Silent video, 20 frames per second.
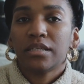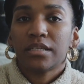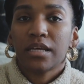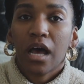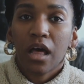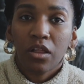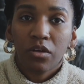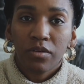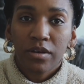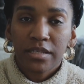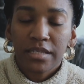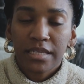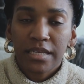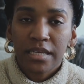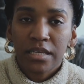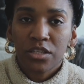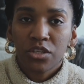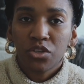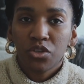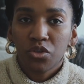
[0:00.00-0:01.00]

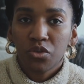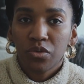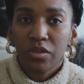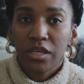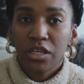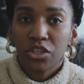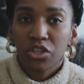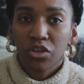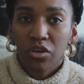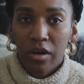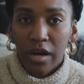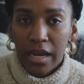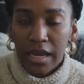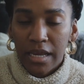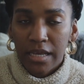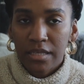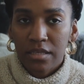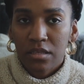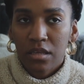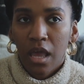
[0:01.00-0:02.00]
intolerances to these
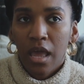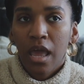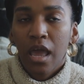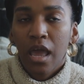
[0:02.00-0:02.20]
grains?